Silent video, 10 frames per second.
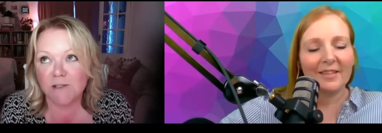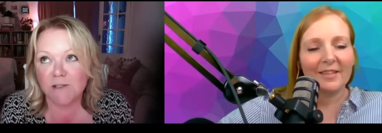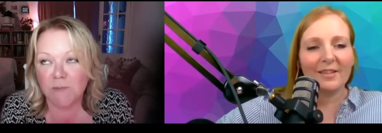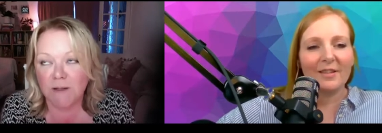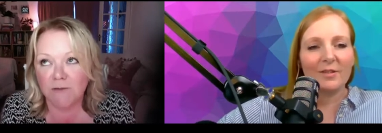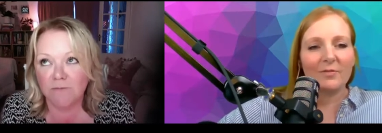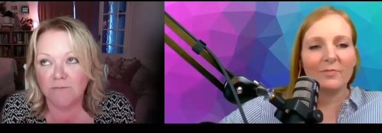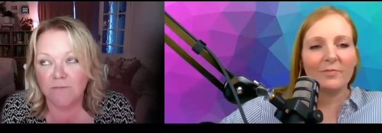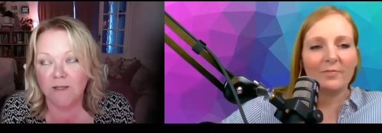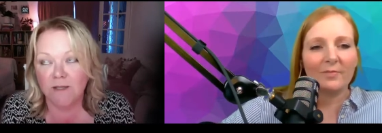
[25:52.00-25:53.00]
Speaker 1: about
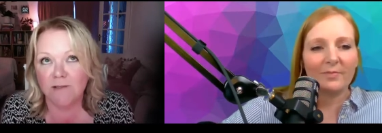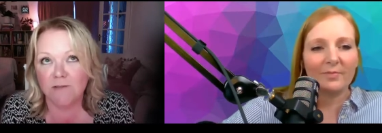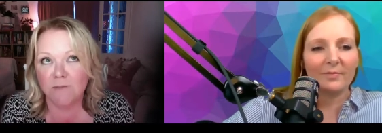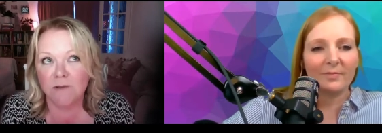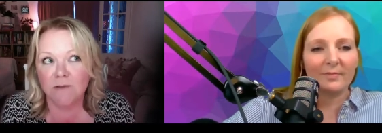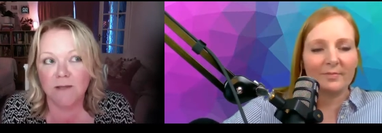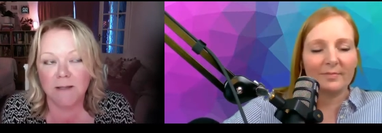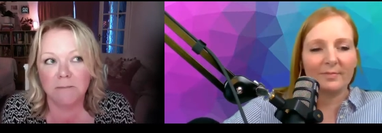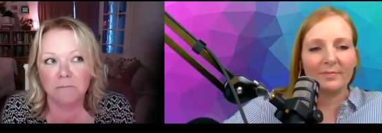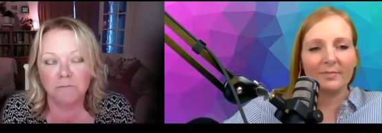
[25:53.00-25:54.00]
things with.
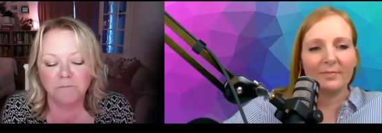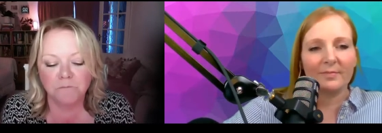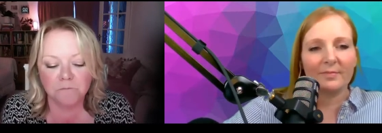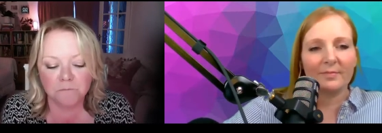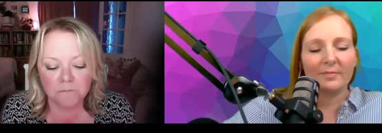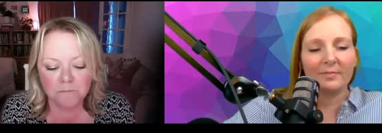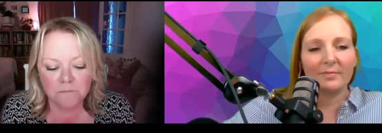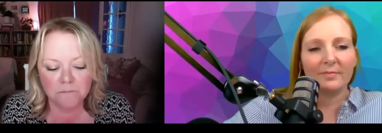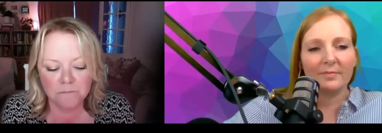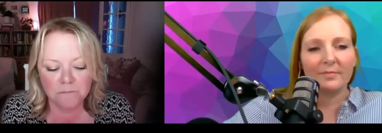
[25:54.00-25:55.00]
Um,
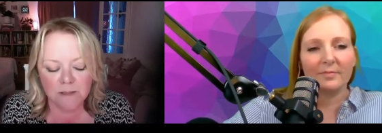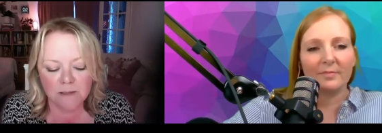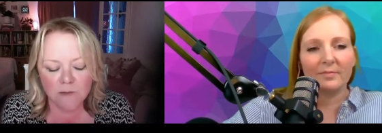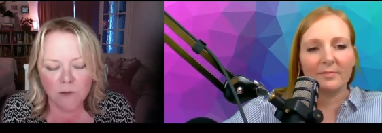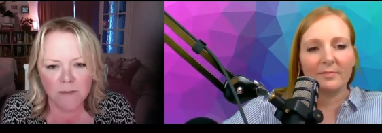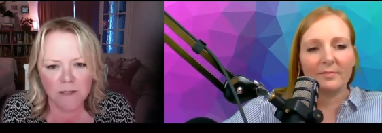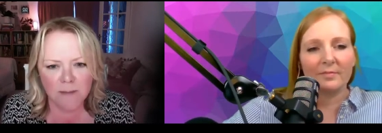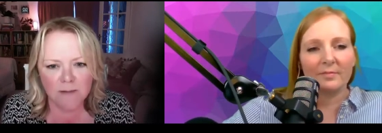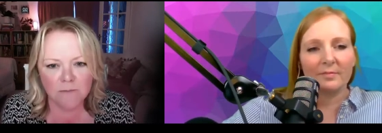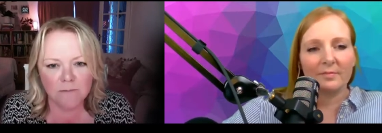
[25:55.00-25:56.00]
this is what I mean about
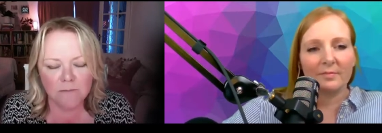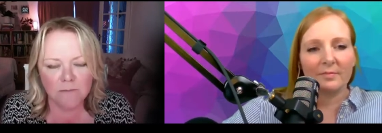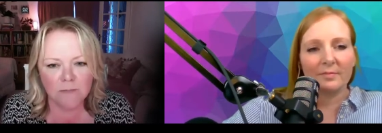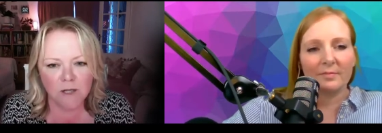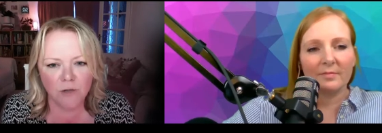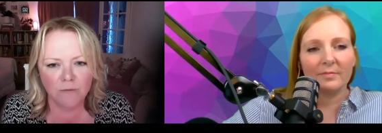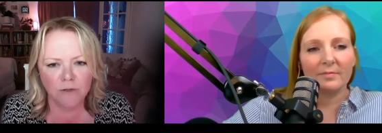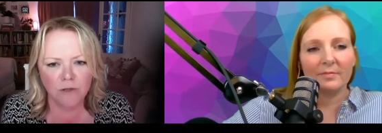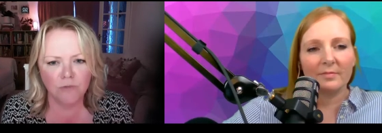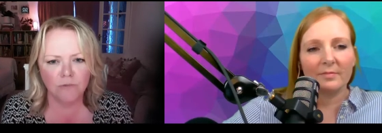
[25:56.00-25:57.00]
kung fu
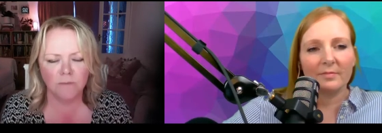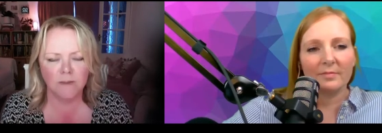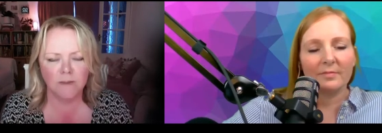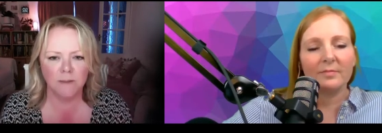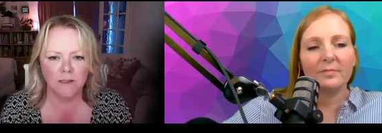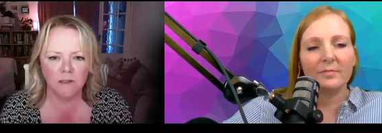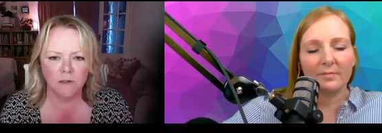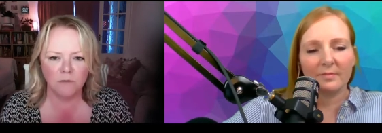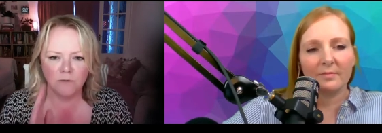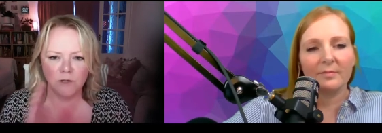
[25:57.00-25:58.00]
being a bit kind of
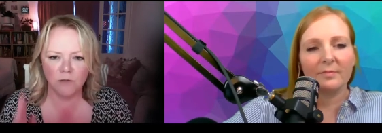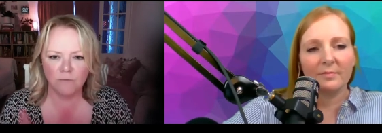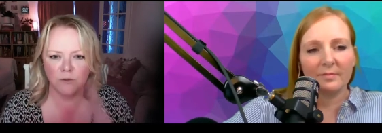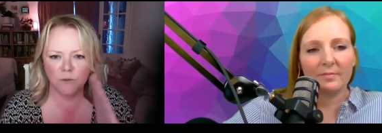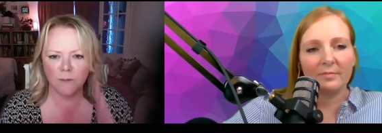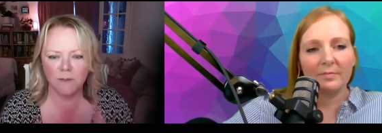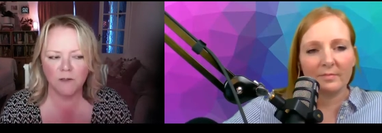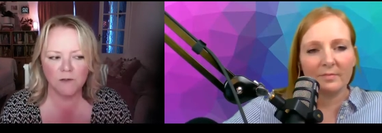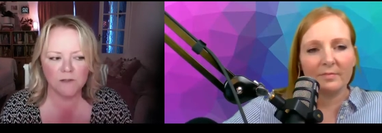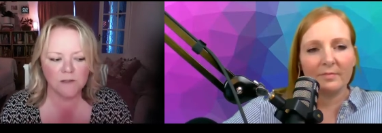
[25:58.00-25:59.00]
kung fu-y
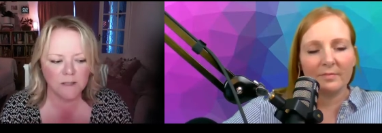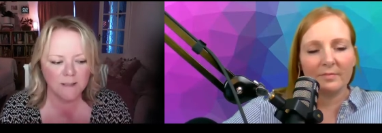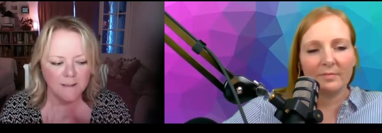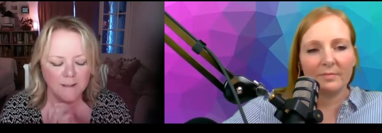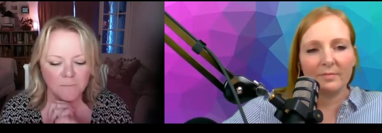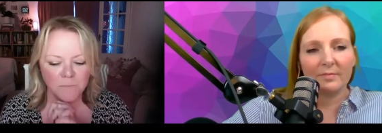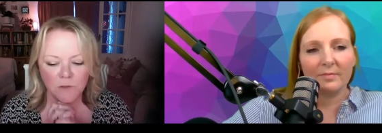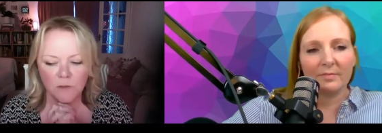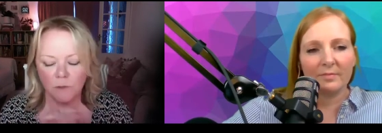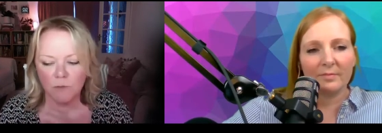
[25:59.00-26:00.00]
because you know
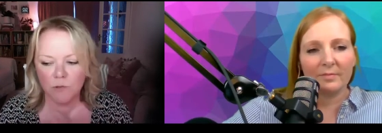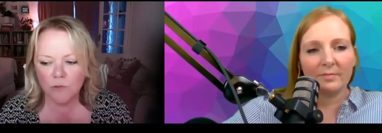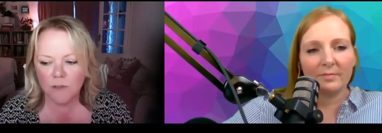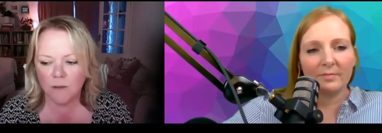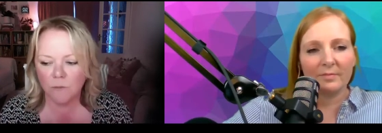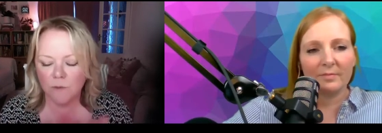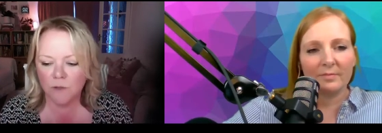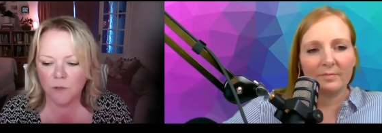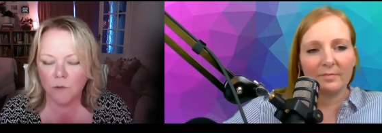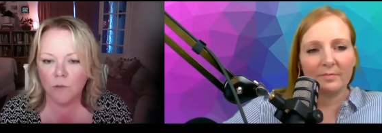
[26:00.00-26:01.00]
i'm talking with you
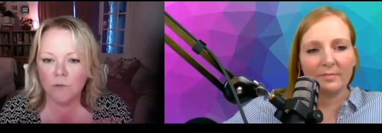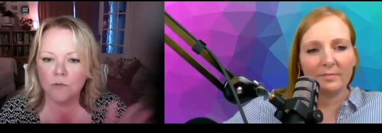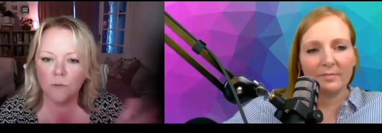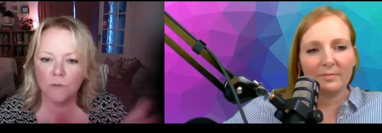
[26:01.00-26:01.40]
or i'm talking with